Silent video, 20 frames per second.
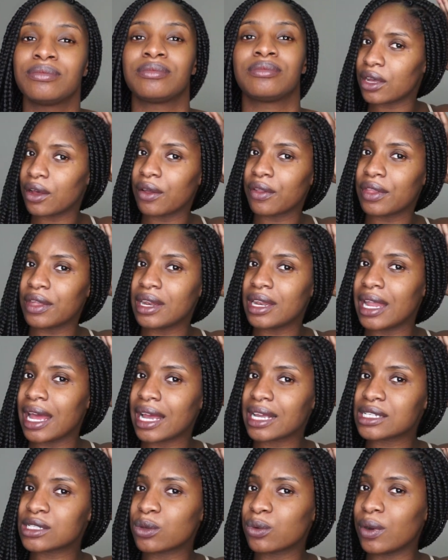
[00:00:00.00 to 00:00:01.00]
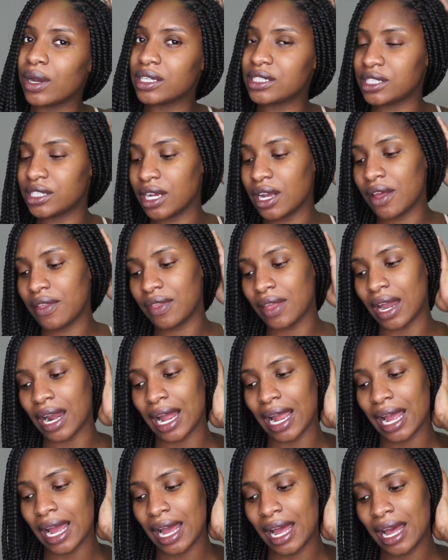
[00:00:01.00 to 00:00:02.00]
So the next question that
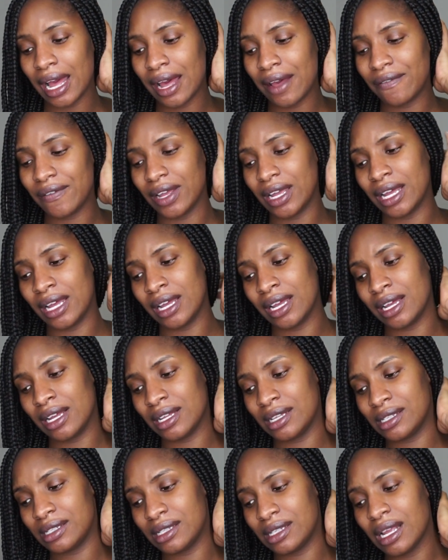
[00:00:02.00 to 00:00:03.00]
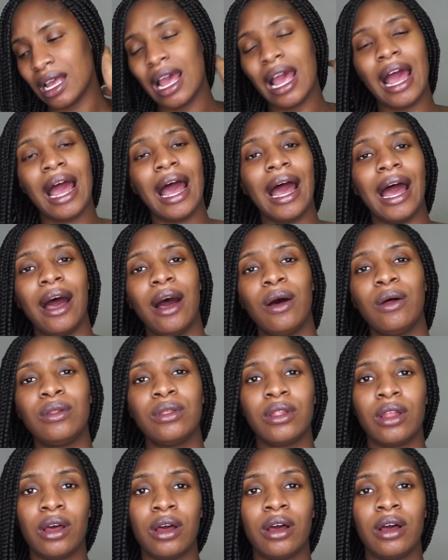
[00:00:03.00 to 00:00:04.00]
I have is, how
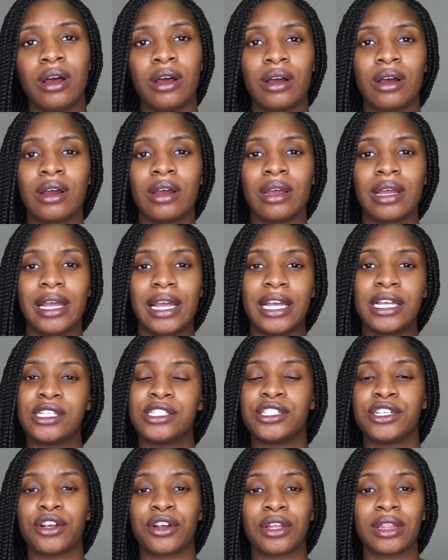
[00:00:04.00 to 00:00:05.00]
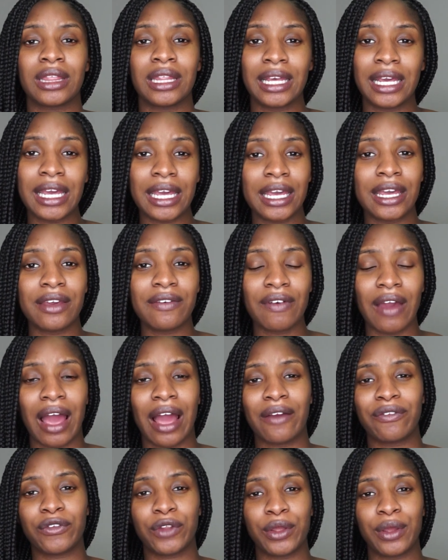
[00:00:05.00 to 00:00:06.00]
long is your leave
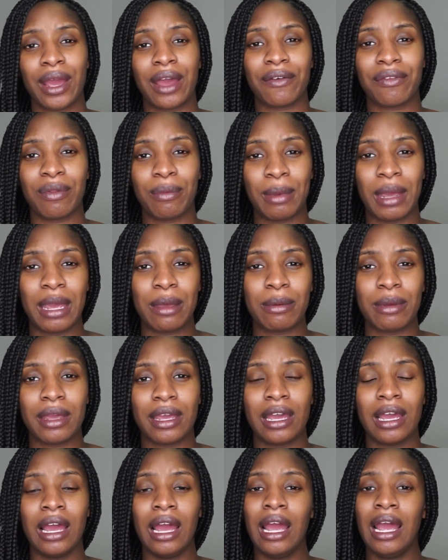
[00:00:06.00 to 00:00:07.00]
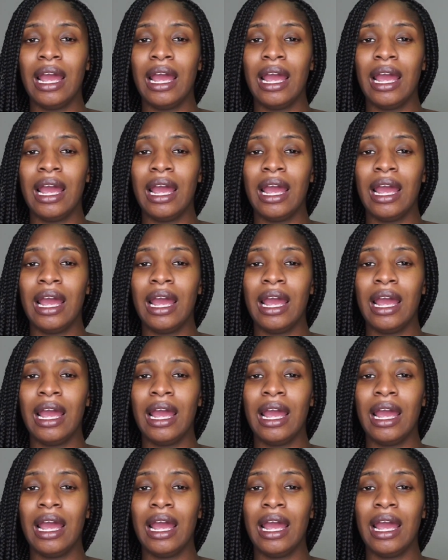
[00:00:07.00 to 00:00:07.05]
after you have the baby?